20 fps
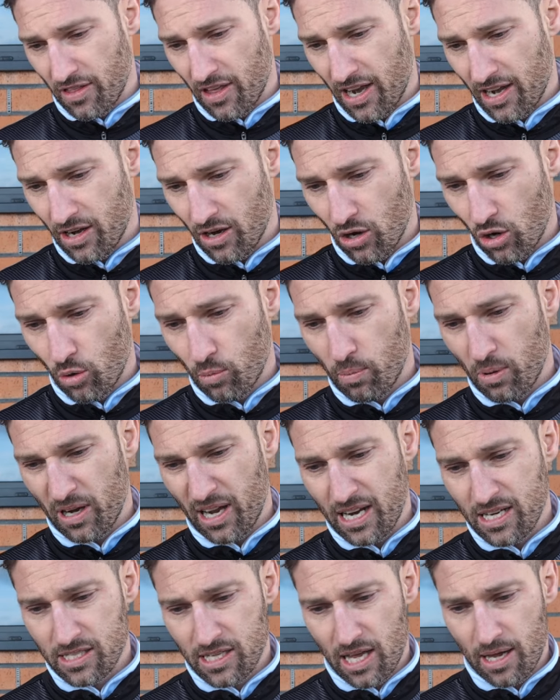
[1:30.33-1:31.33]
then up
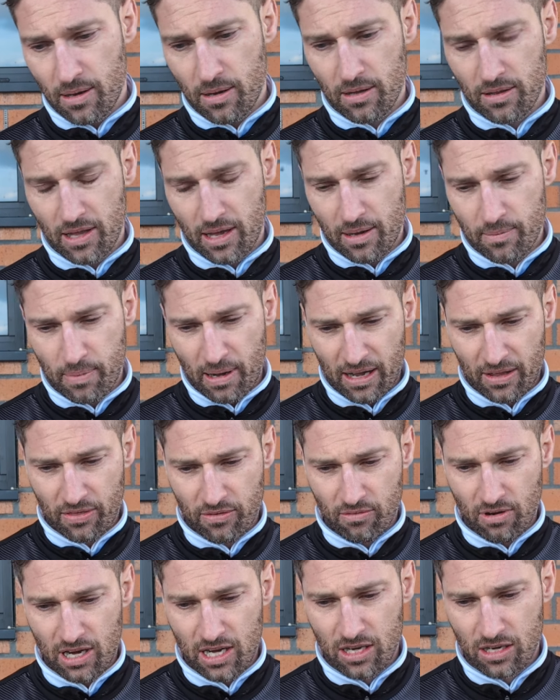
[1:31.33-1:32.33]
against their back
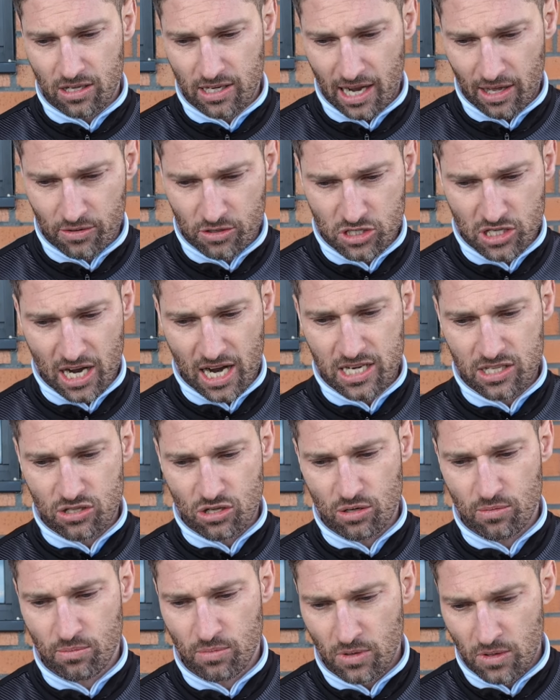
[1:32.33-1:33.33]
three and downsize
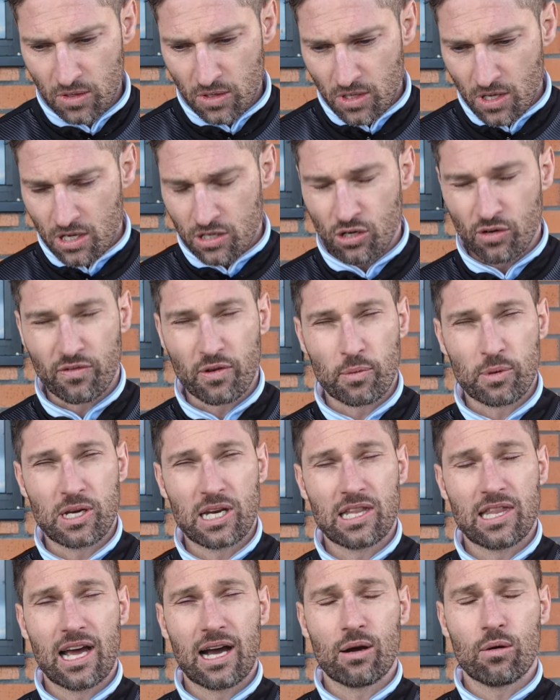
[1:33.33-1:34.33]
them. Don't think
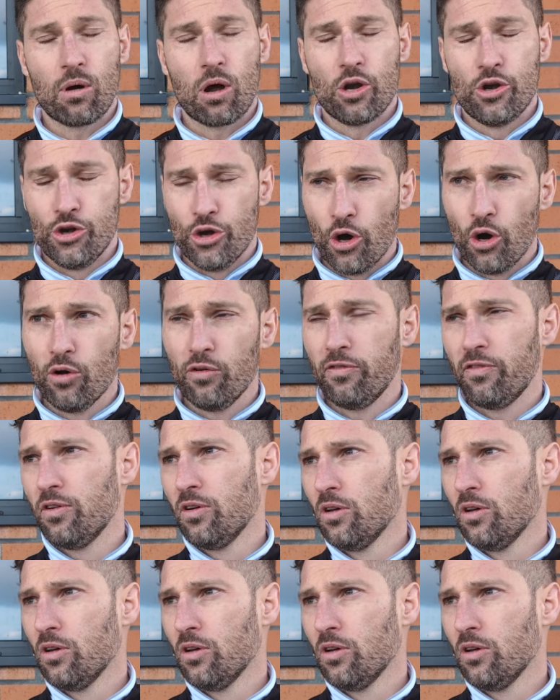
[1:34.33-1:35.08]
we did that enough,